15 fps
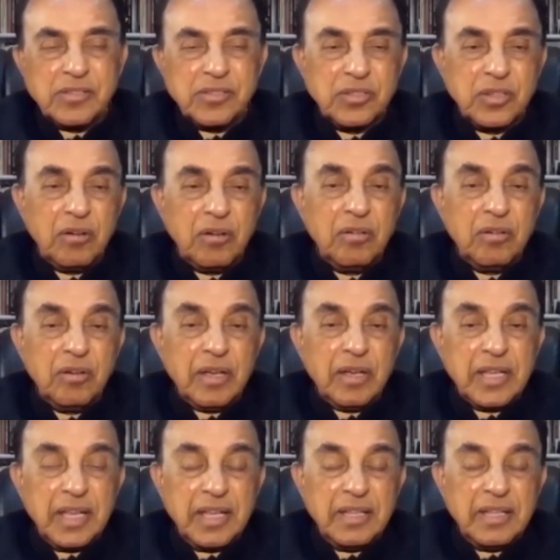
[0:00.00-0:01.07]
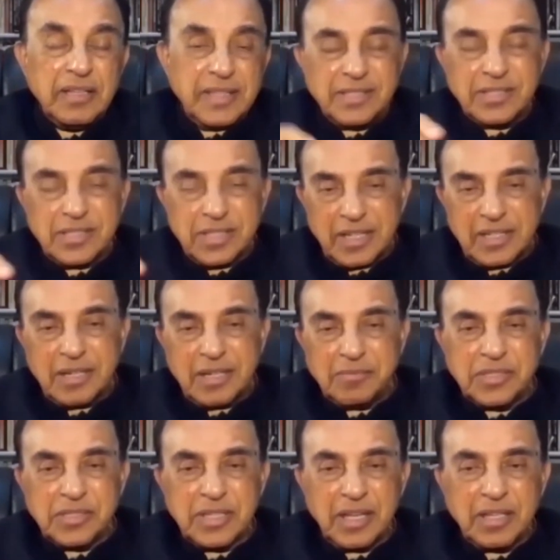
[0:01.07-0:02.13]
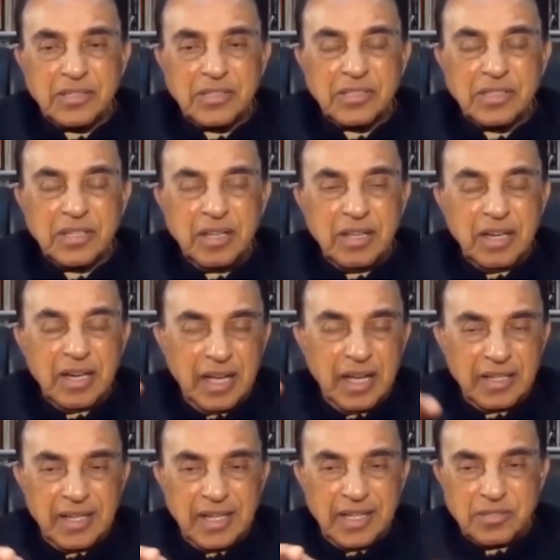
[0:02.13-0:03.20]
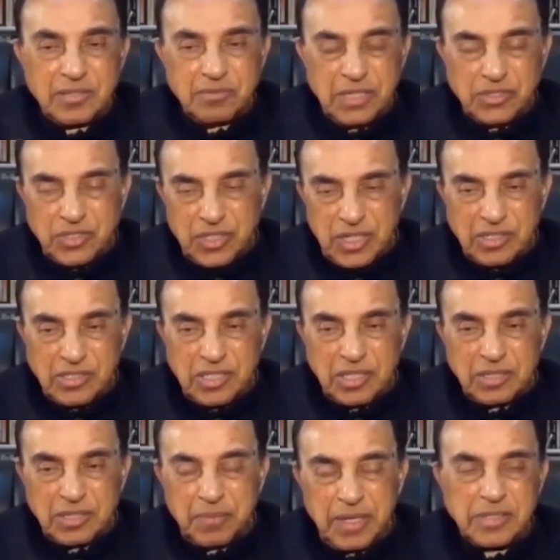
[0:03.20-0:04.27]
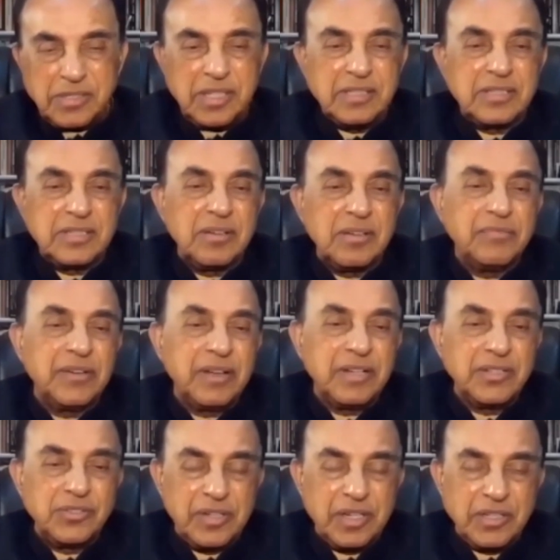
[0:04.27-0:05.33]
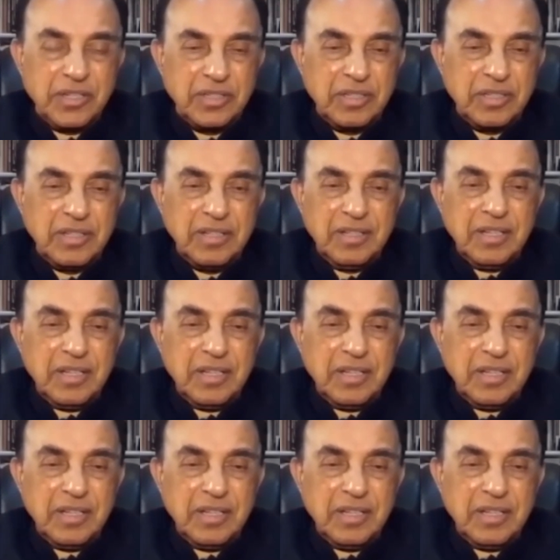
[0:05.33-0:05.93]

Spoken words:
So, in this circumstance, unless we change these basics of our education,